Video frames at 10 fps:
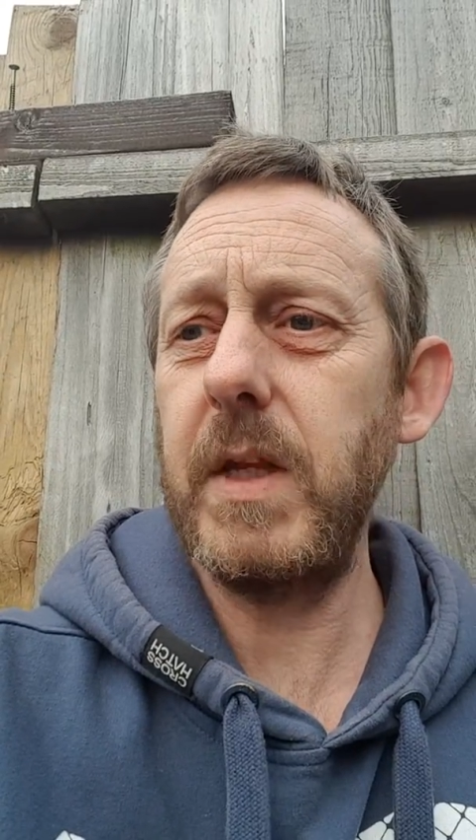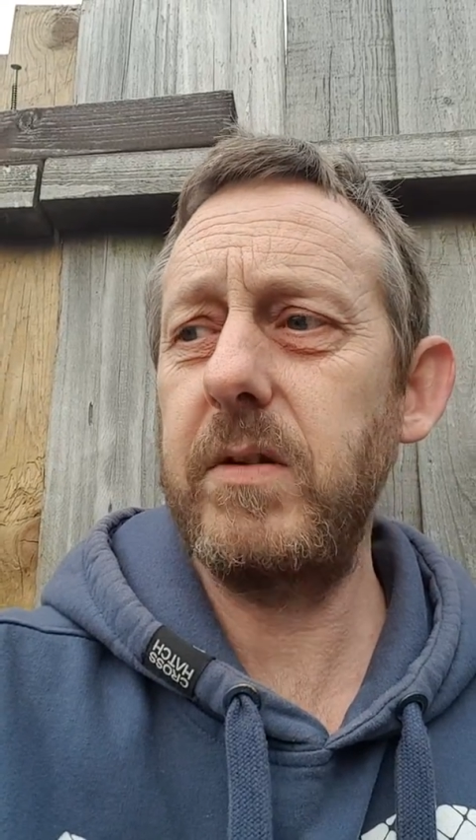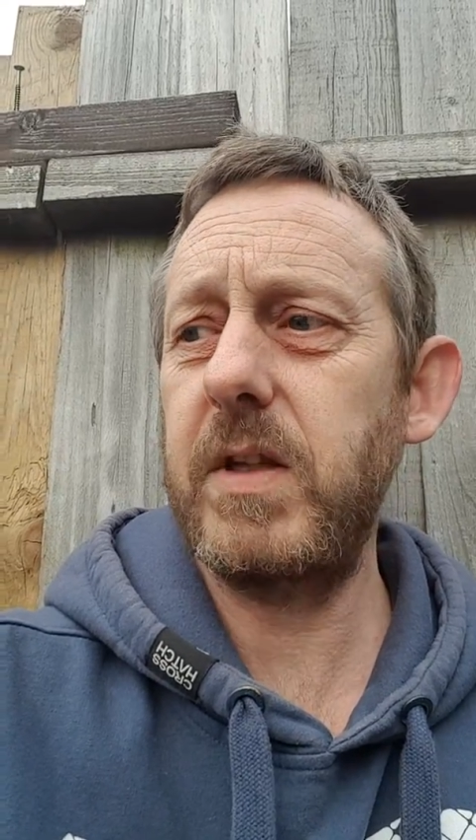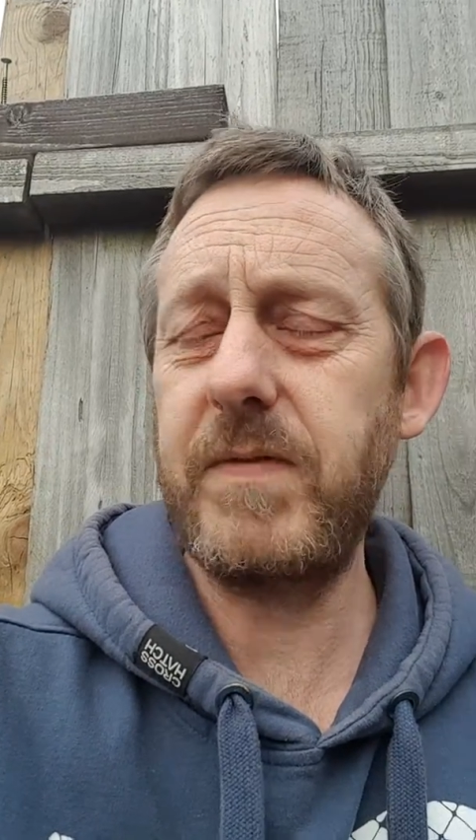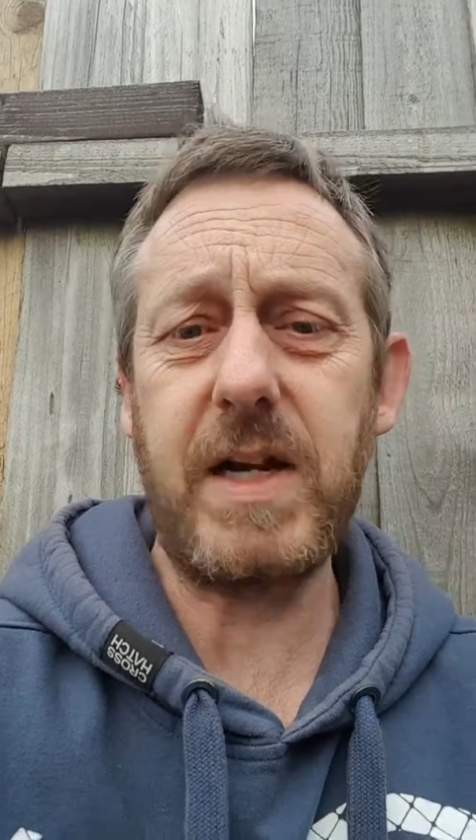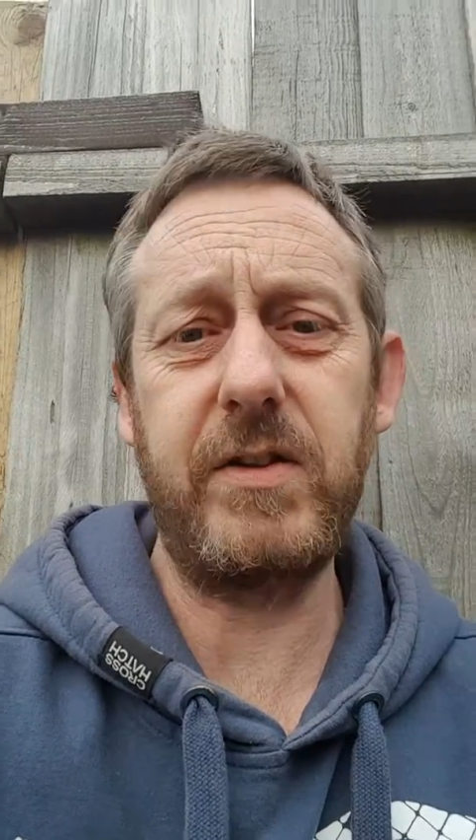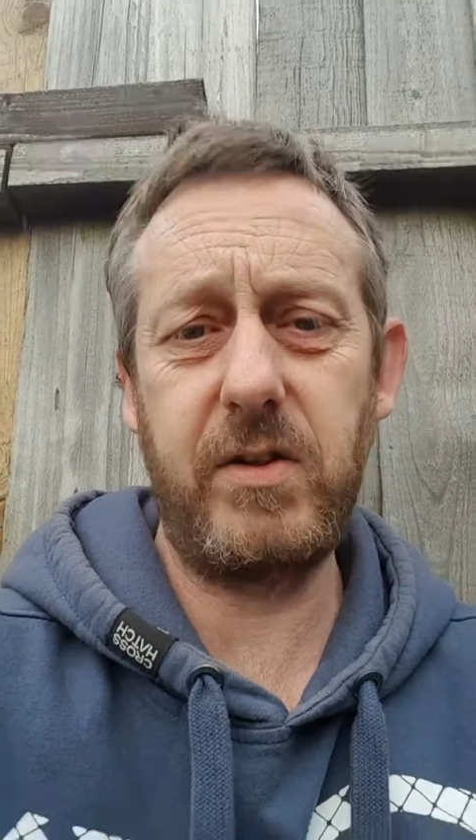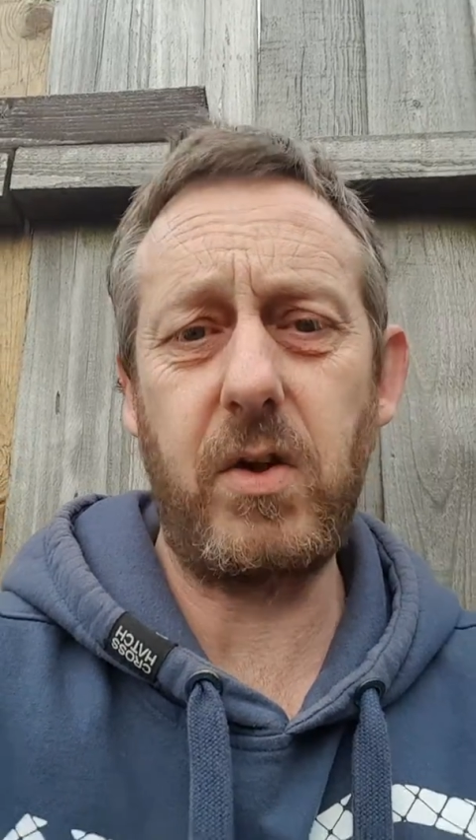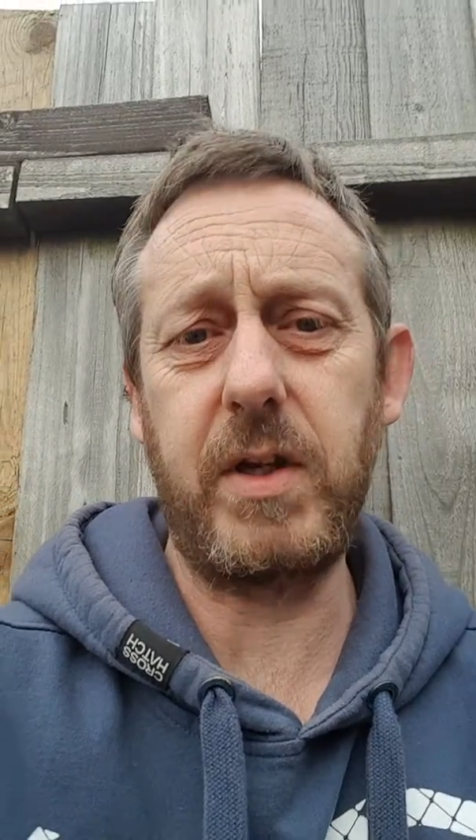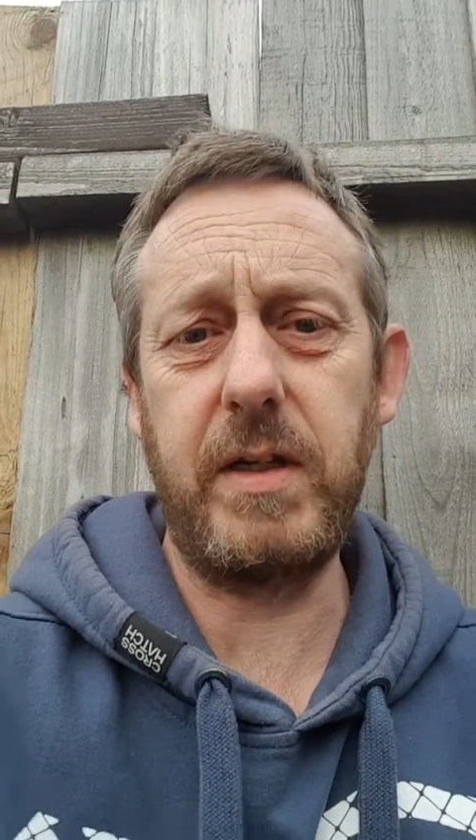so they've had to
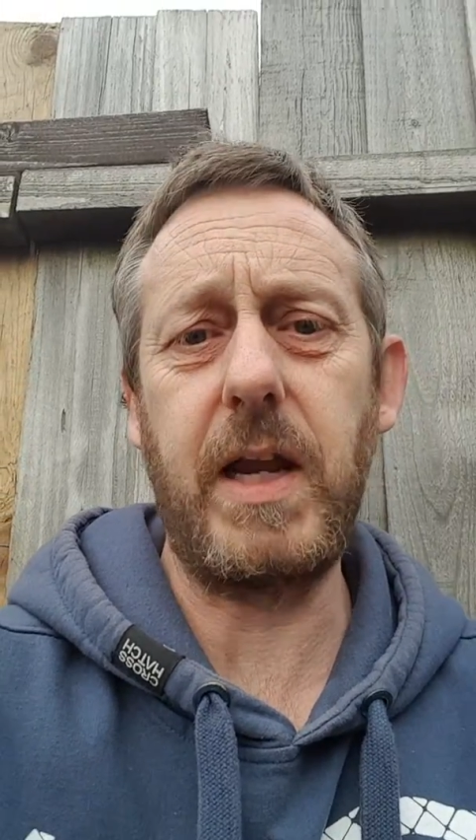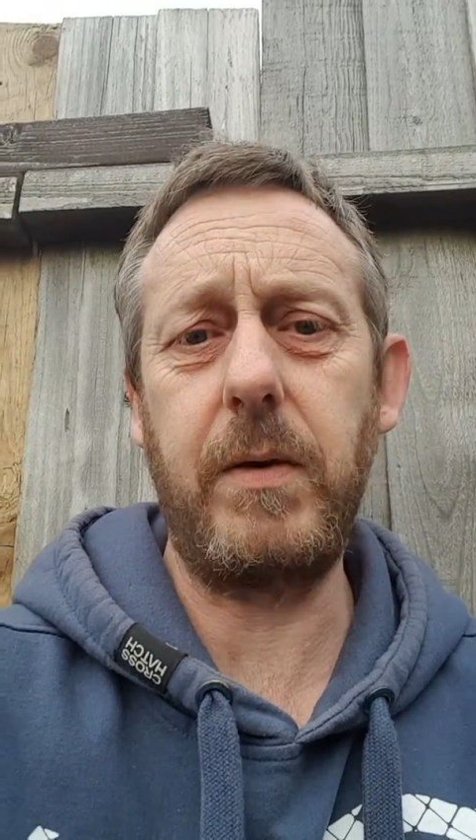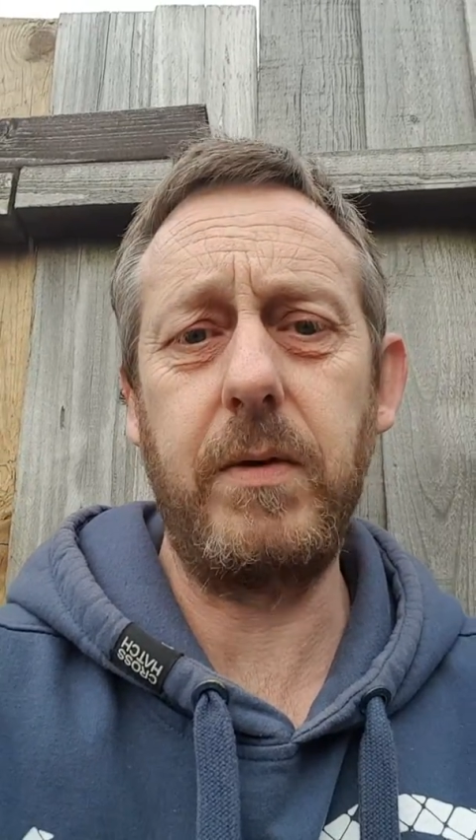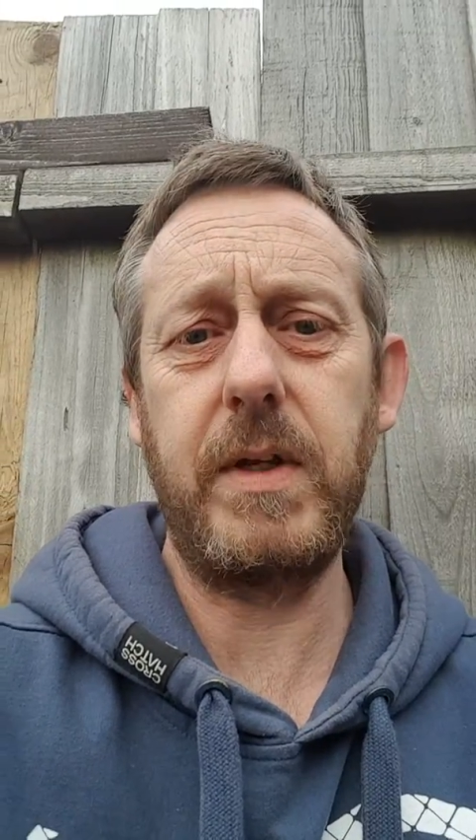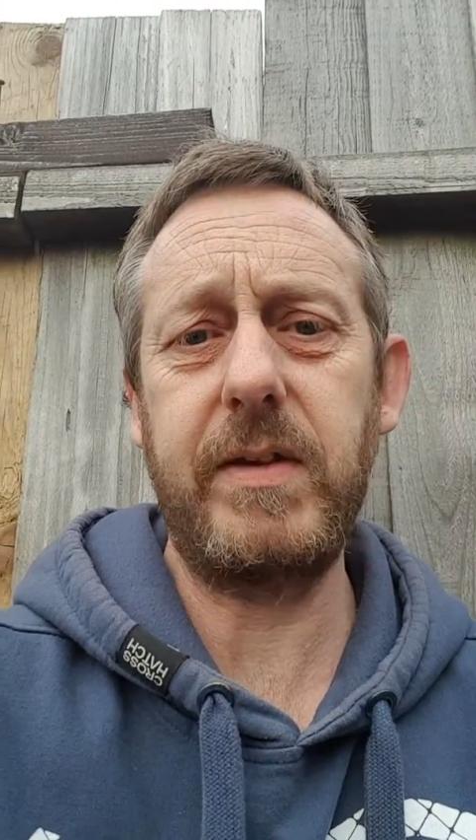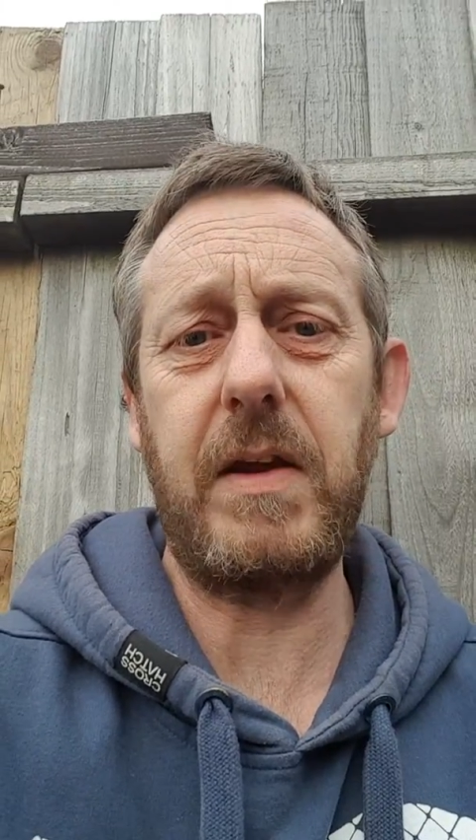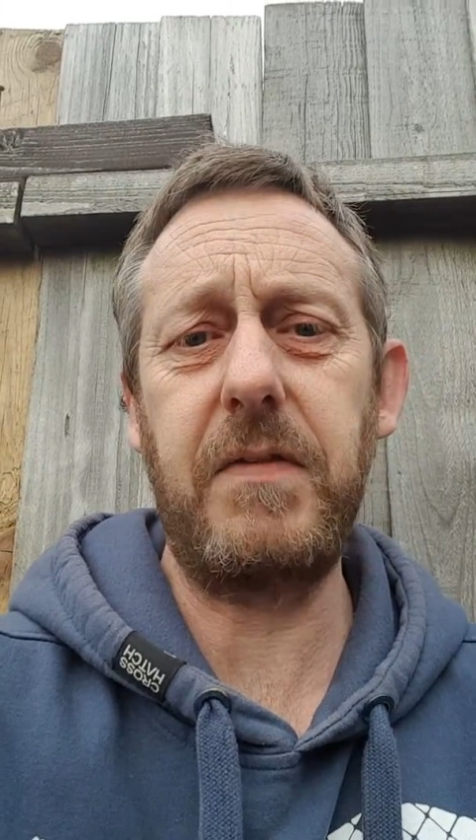knock it down. That's how